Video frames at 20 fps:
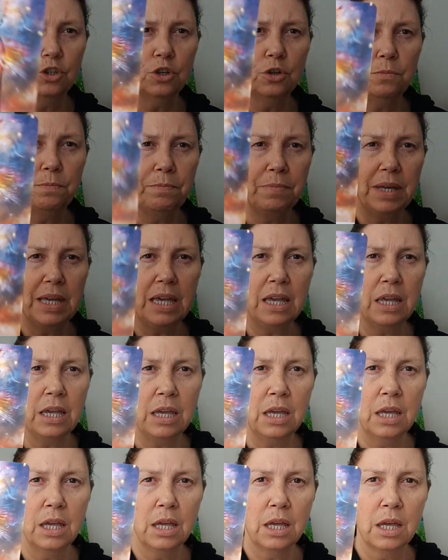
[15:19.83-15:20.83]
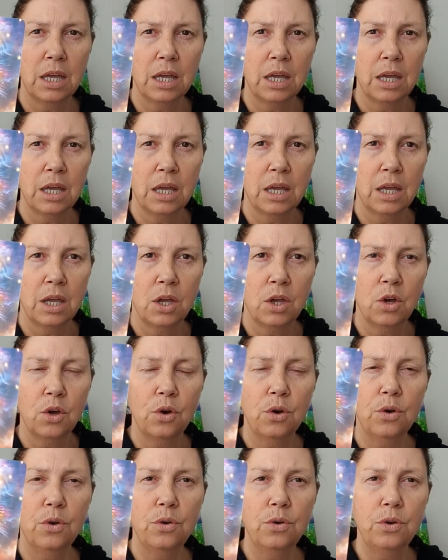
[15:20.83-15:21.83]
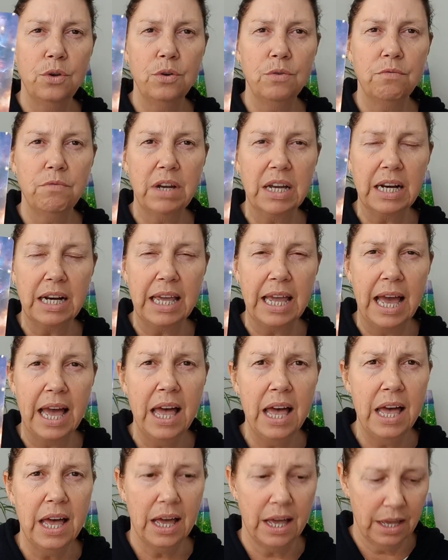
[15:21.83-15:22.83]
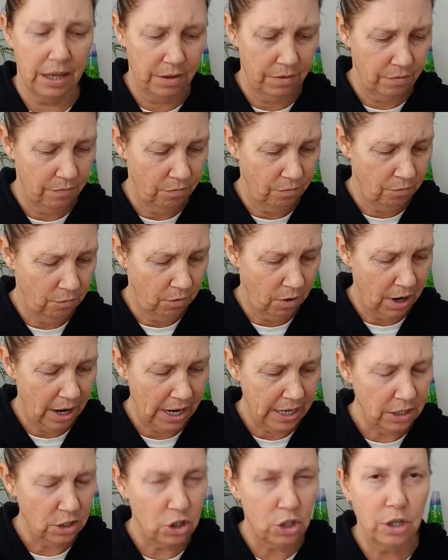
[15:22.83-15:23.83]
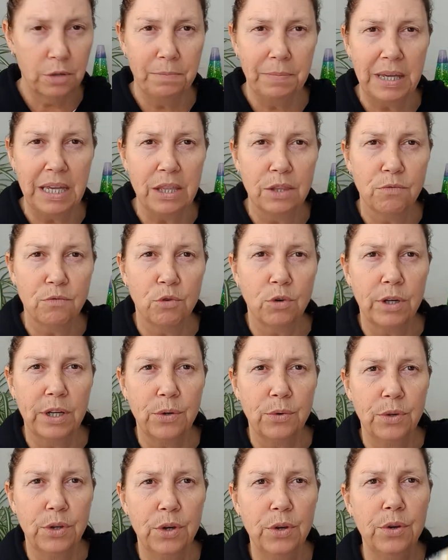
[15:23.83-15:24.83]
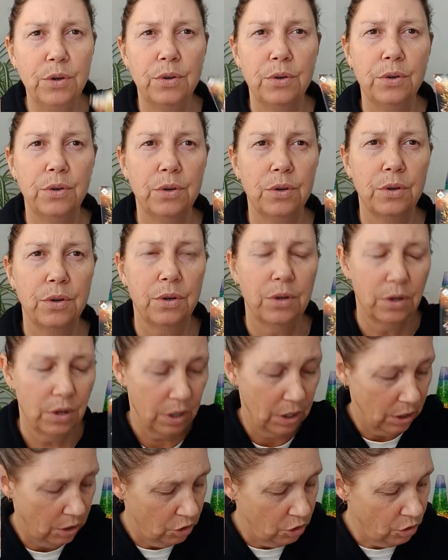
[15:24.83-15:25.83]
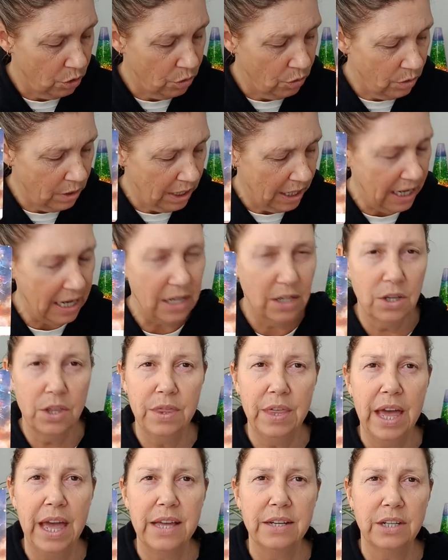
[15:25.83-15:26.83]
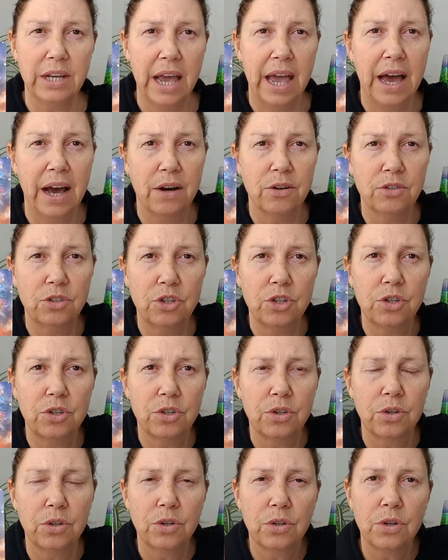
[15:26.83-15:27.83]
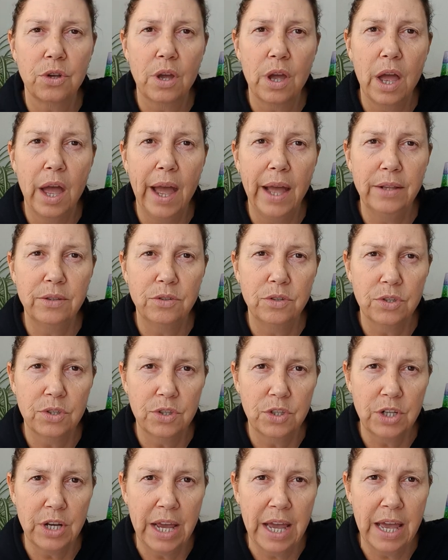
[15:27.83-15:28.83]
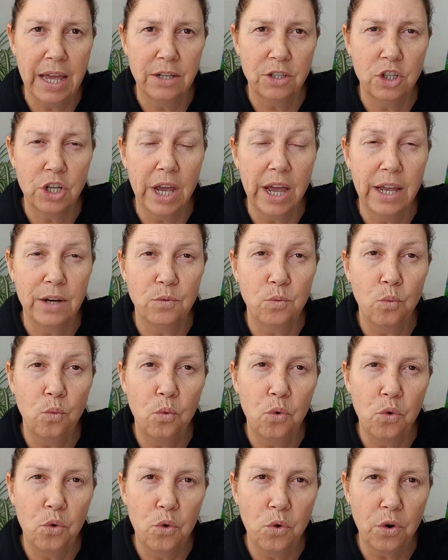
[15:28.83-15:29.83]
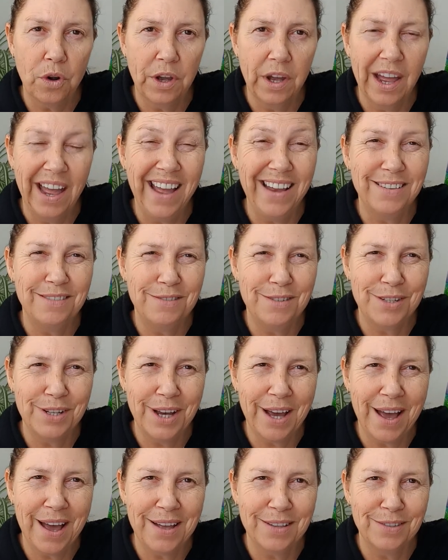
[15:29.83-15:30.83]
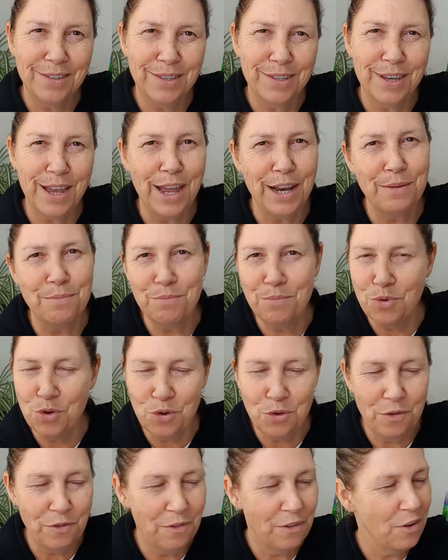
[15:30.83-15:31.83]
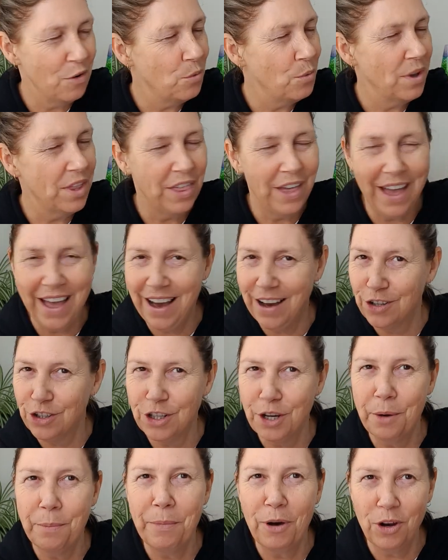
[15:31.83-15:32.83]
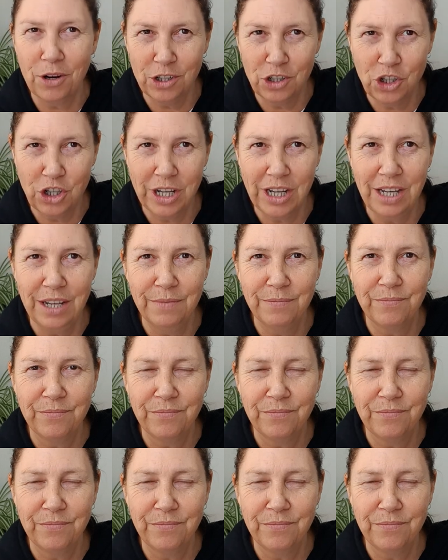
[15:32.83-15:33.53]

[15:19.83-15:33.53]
to be who you really are, right? To be the royal you, to let that out and stand and walk and dance and move without apology.